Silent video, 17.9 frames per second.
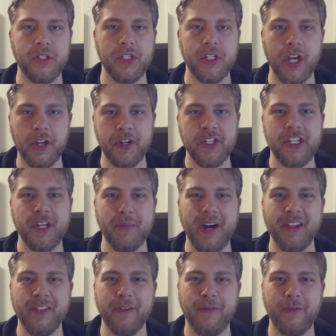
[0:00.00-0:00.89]
touched him
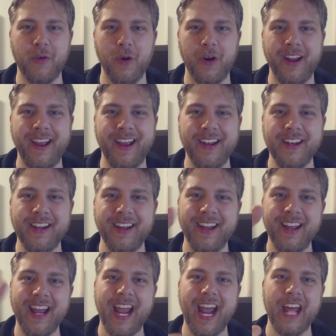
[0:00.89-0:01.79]
on the forehead,
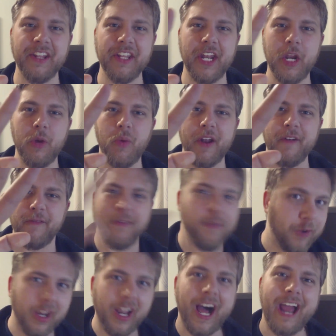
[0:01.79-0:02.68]
and then he went
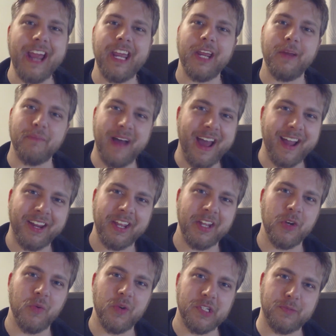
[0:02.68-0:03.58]
flying back
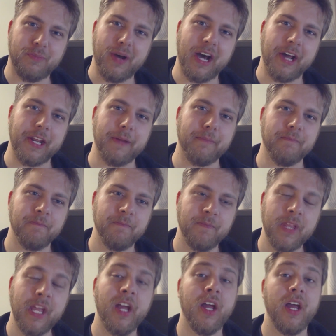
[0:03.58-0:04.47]
into his body.
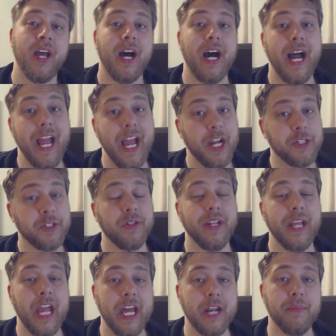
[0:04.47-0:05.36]
I
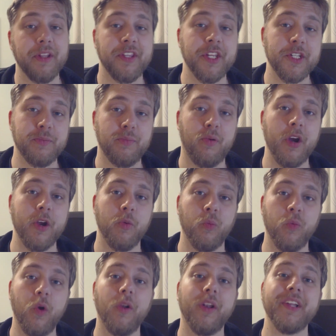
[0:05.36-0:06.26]
actually had him at this point
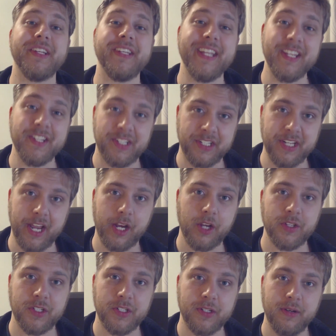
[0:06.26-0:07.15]
roll a
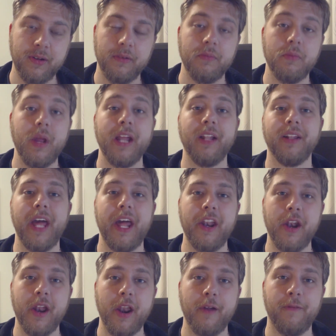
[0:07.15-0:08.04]
d6. It
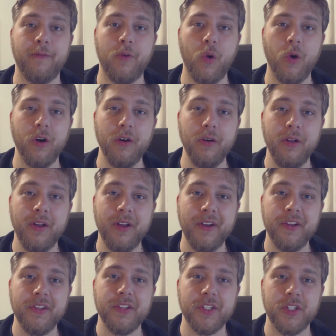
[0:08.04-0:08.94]
landed on a 4,
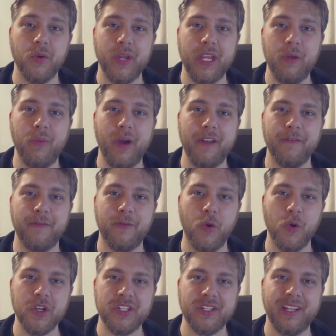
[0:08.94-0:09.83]
so he went
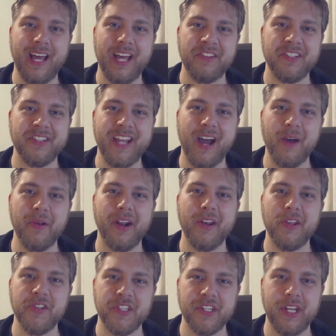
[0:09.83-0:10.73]
4 slots down
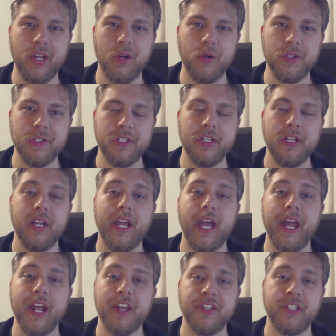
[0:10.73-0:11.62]
on his skills,
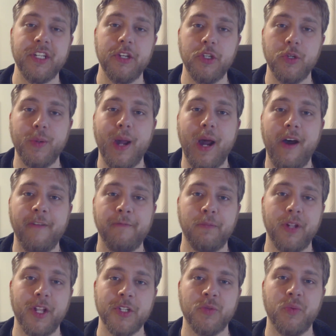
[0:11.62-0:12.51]
and I said you now have
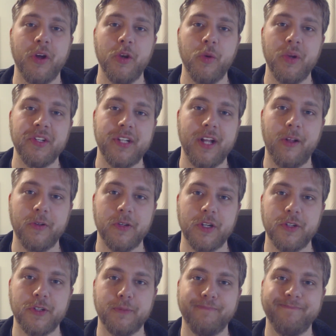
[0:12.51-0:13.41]
+1 to
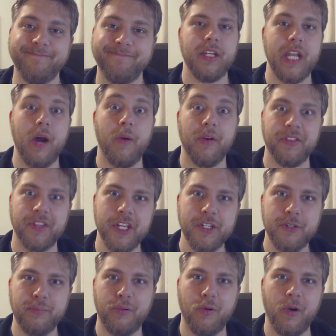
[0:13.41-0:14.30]
intelligence. Now at
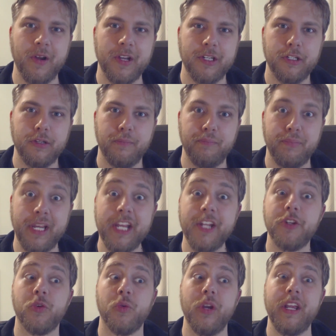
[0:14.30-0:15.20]
this point,
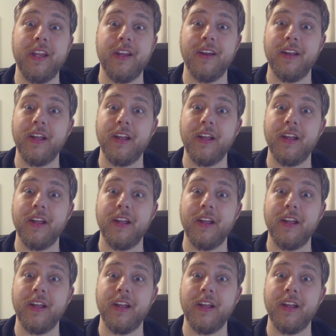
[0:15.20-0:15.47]
Petrie